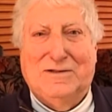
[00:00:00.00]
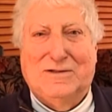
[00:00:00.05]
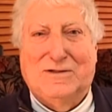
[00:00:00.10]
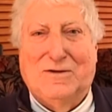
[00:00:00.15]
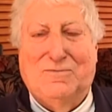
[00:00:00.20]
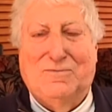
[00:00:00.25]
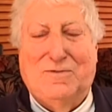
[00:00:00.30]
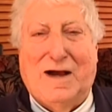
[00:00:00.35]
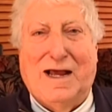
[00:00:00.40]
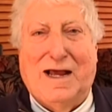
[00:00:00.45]

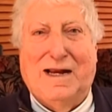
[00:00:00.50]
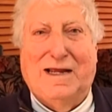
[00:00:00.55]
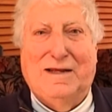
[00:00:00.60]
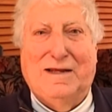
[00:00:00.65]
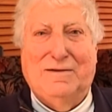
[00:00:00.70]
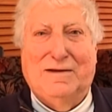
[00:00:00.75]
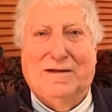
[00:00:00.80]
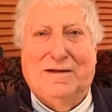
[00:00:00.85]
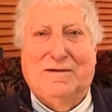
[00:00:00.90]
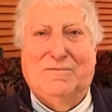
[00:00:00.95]
So
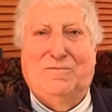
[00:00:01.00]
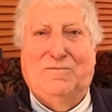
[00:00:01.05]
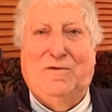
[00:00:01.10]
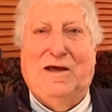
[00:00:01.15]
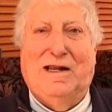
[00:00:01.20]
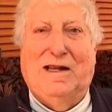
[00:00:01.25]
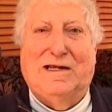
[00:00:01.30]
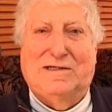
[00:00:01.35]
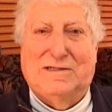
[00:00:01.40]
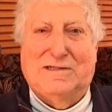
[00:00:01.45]
finally,
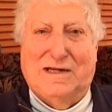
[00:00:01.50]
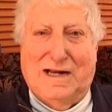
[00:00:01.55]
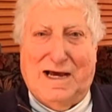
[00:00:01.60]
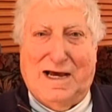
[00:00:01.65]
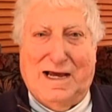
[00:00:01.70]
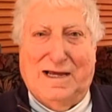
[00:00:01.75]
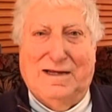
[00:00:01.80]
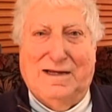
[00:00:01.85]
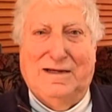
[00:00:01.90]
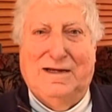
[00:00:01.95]
Felix and
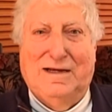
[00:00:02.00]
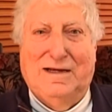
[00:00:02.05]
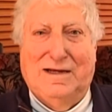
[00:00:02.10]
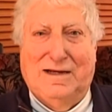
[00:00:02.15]
I